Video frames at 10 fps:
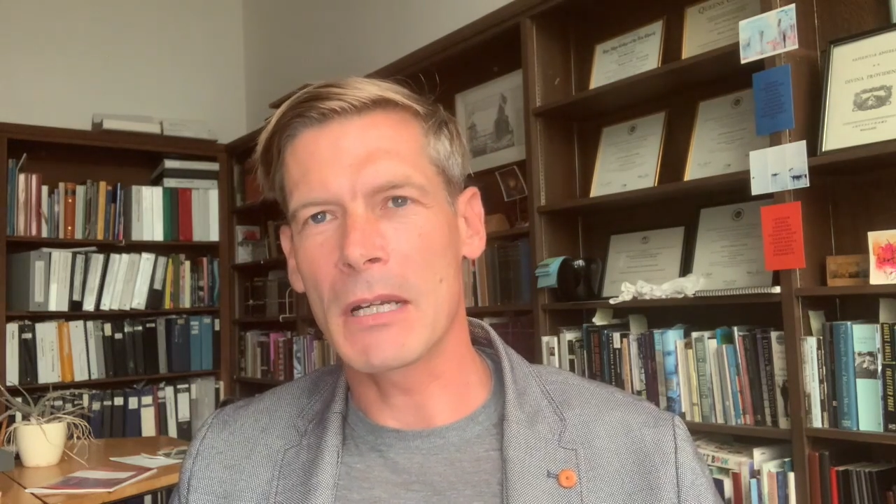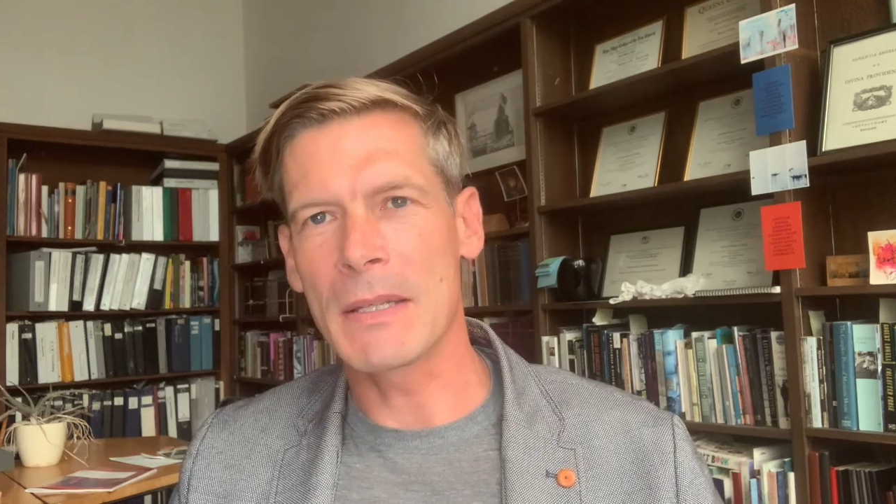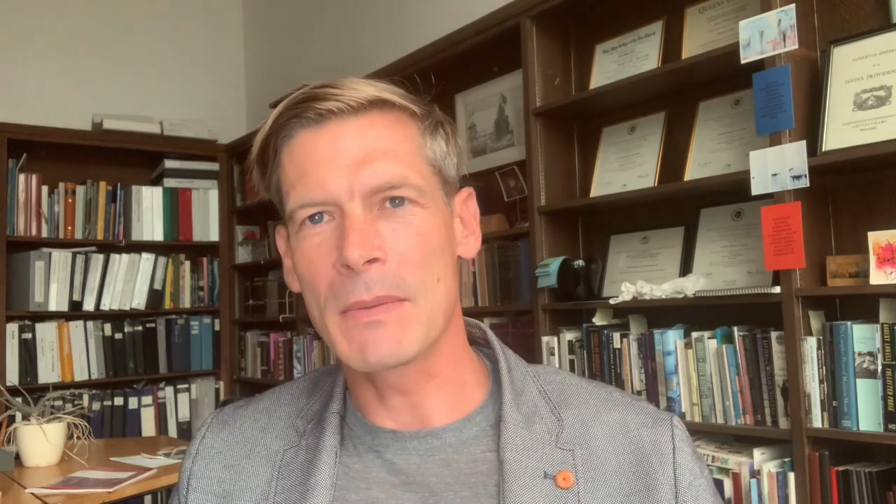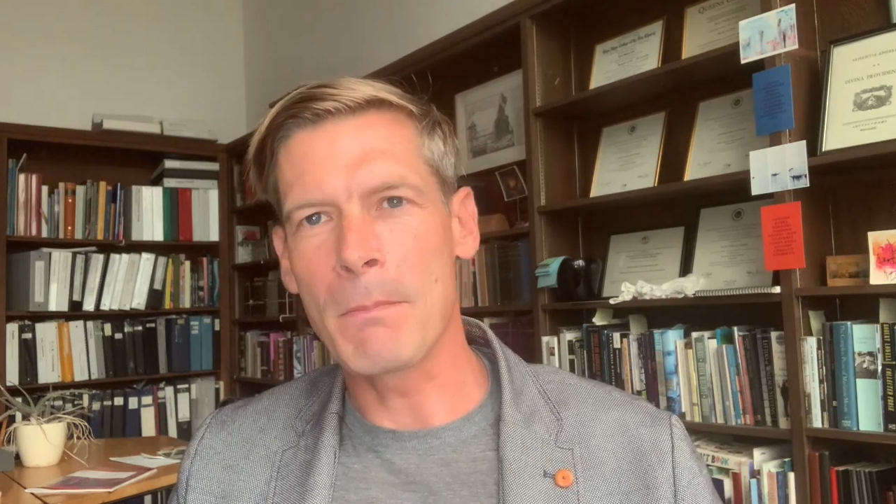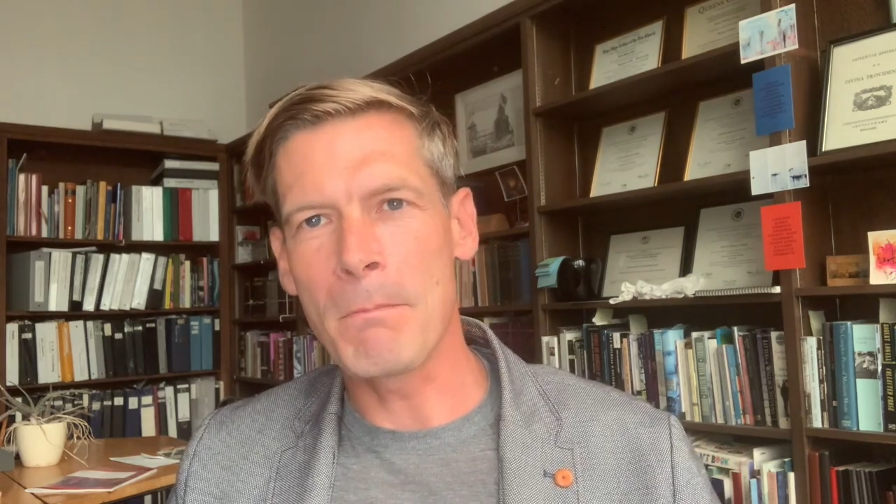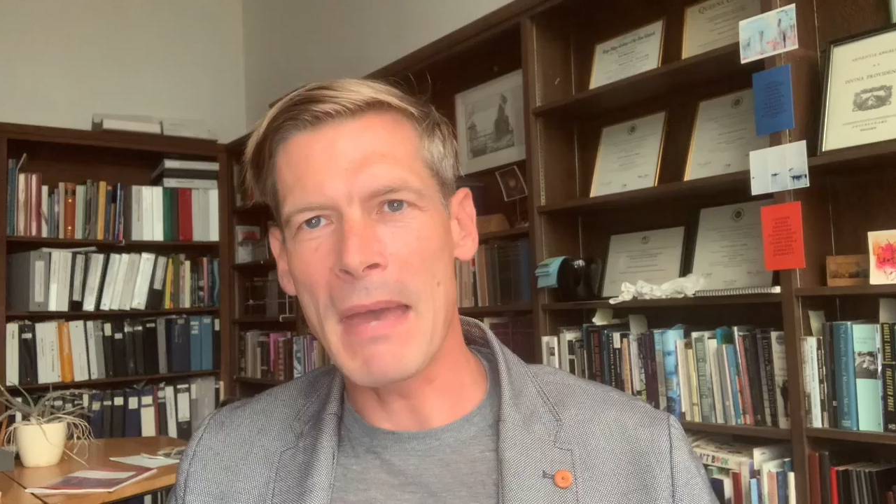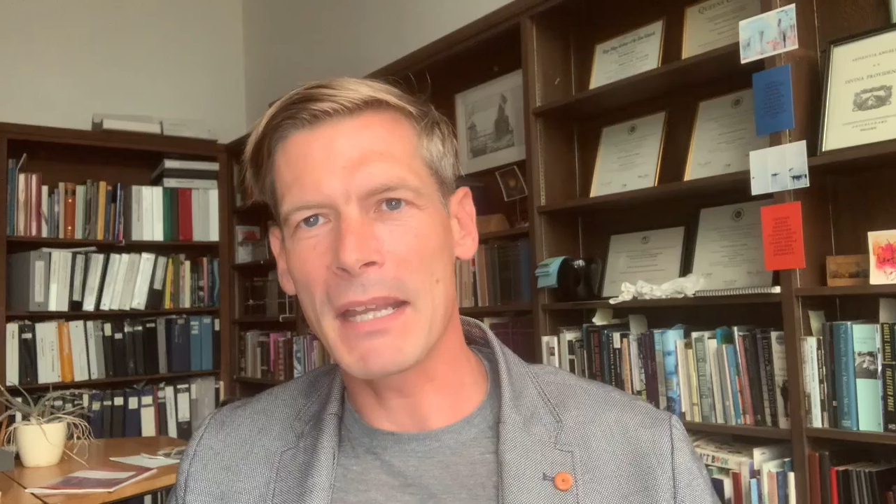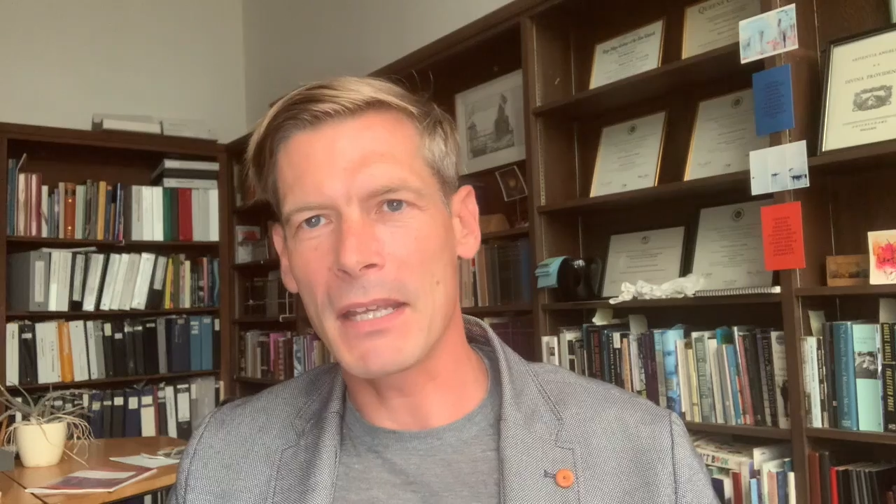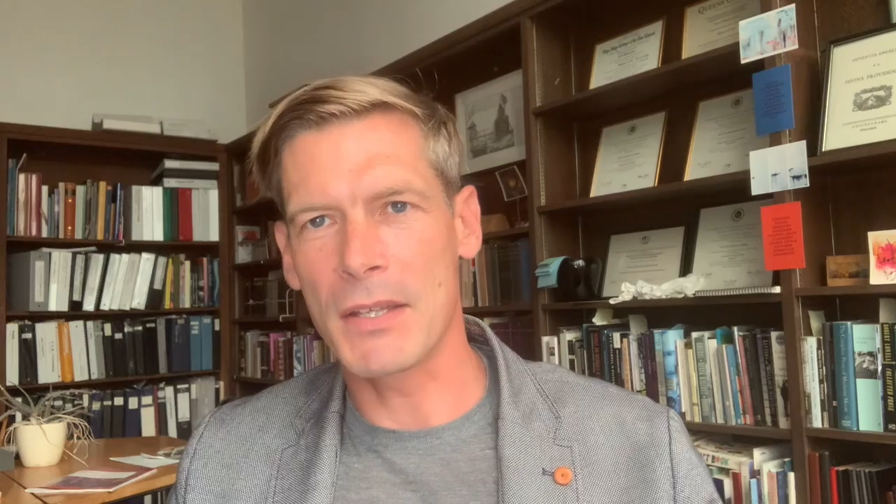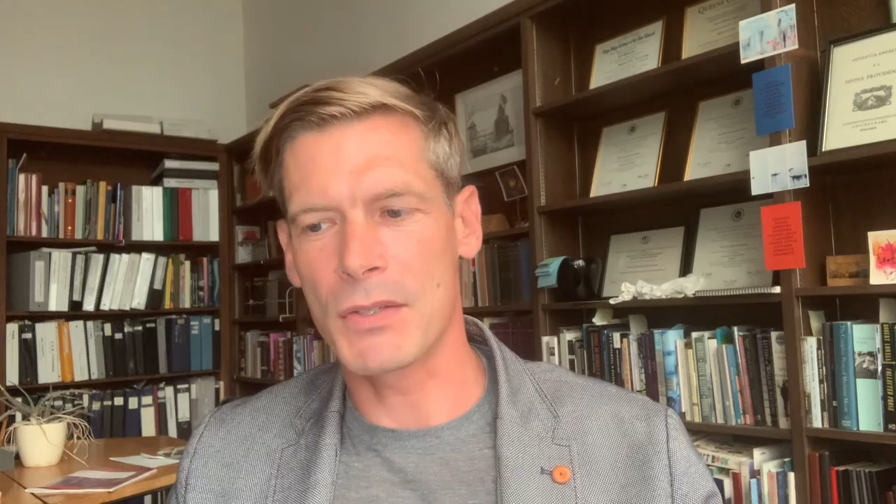is
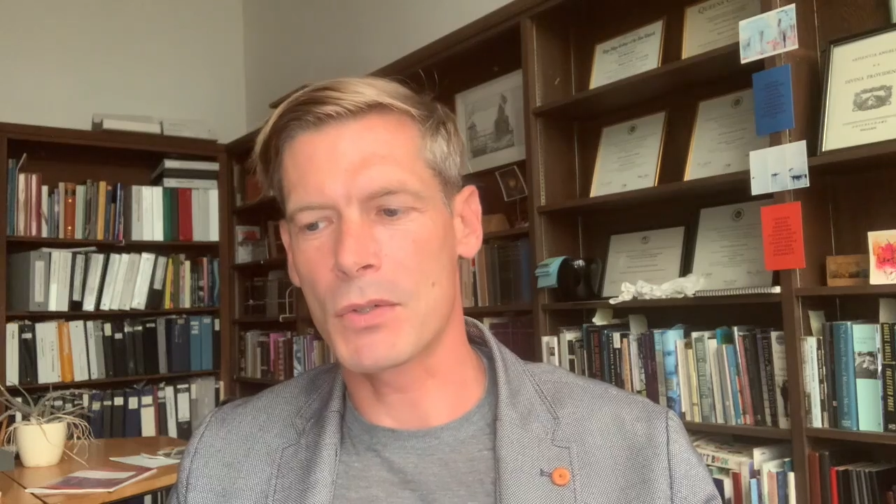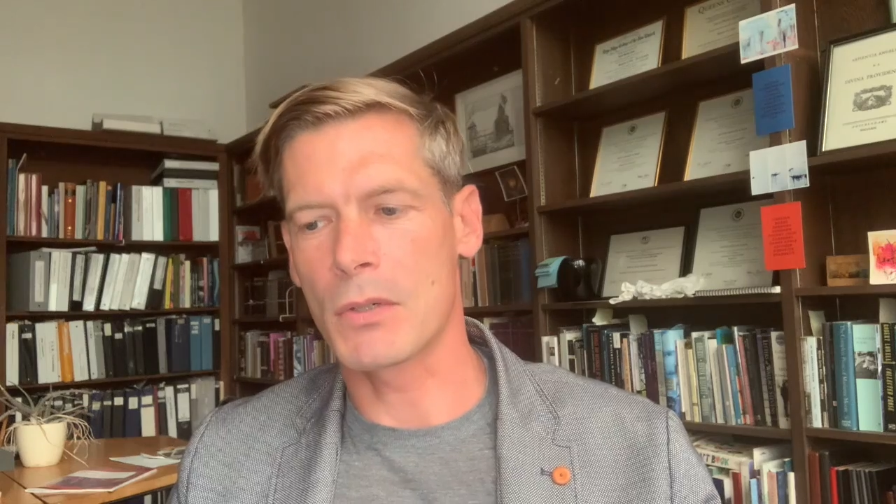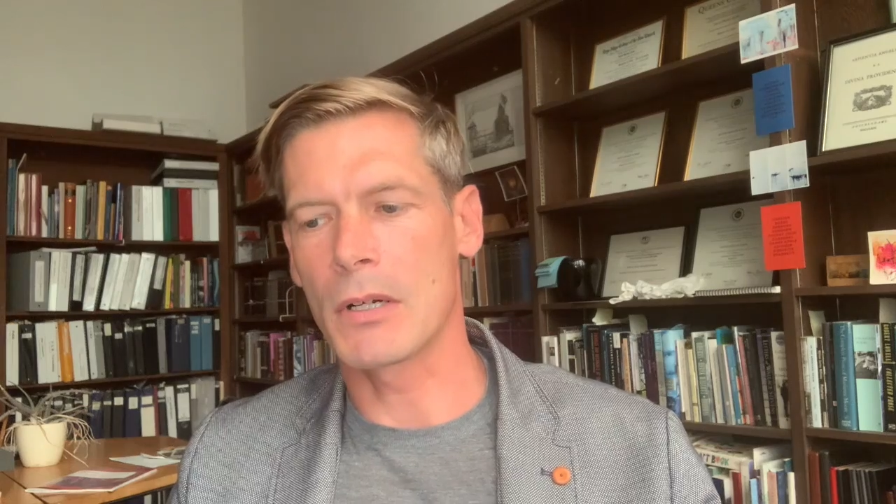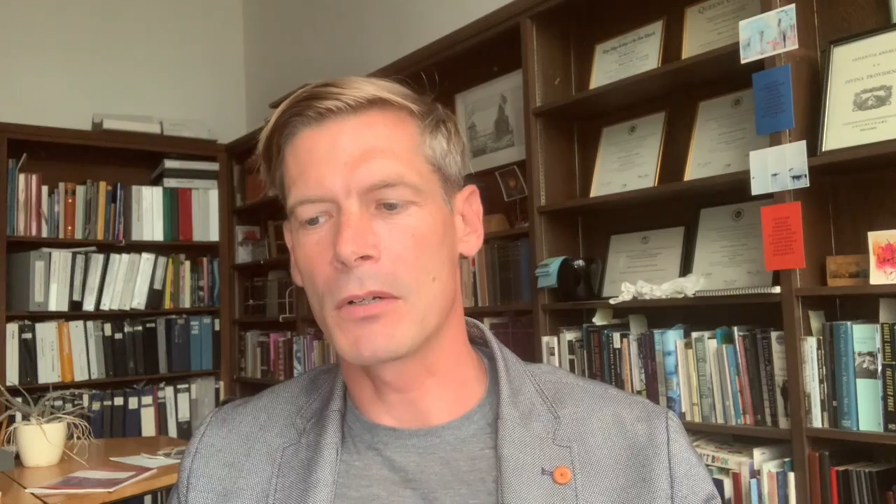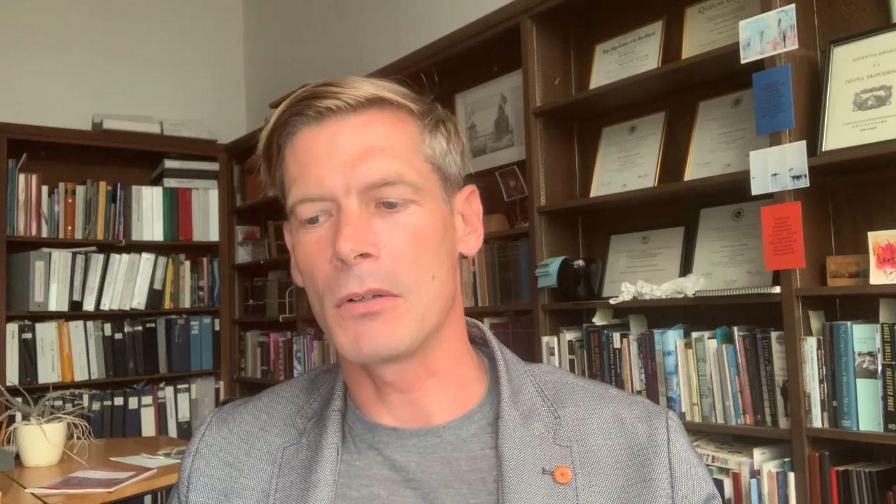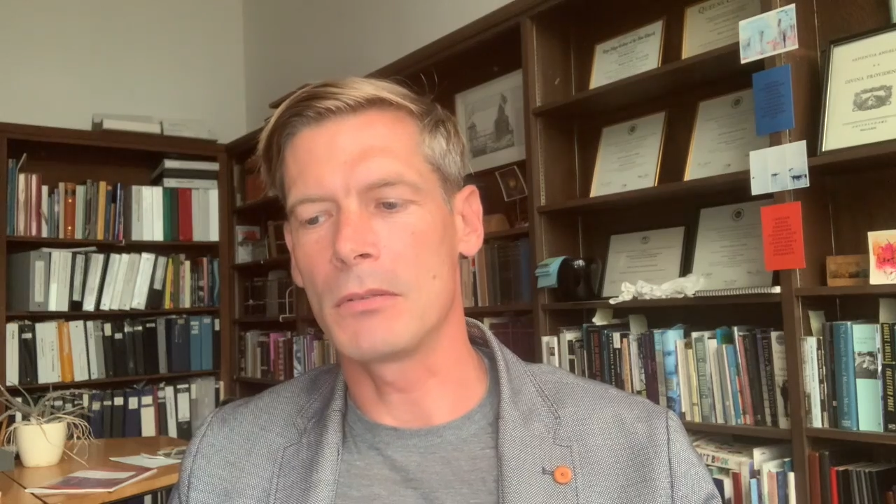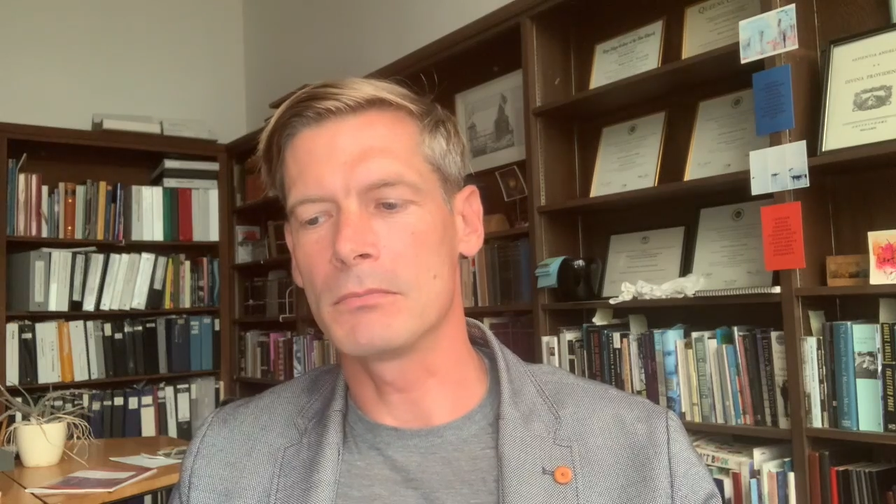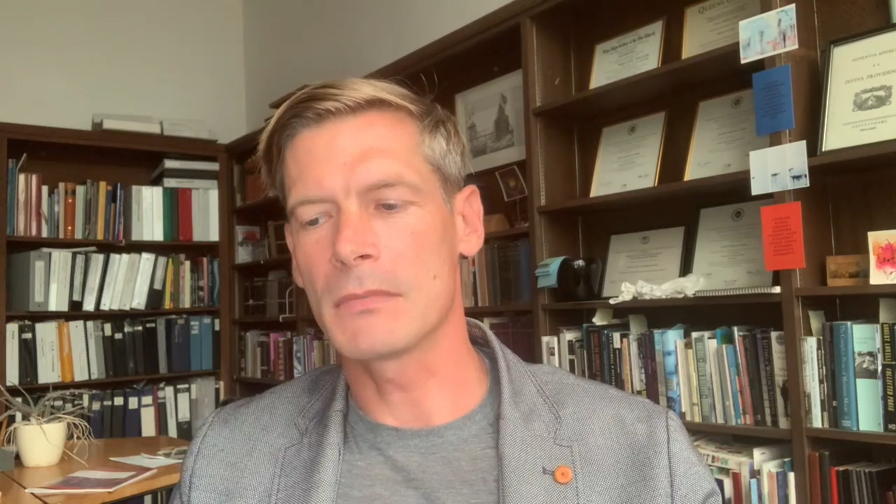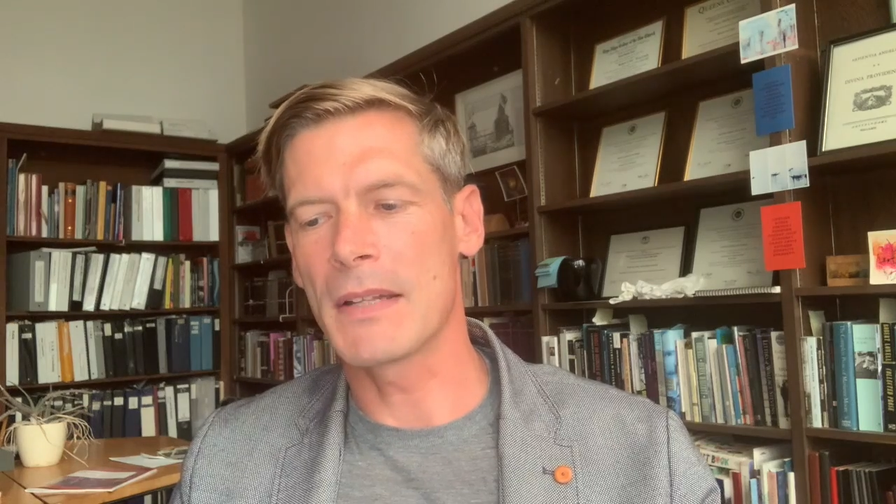meta-historical.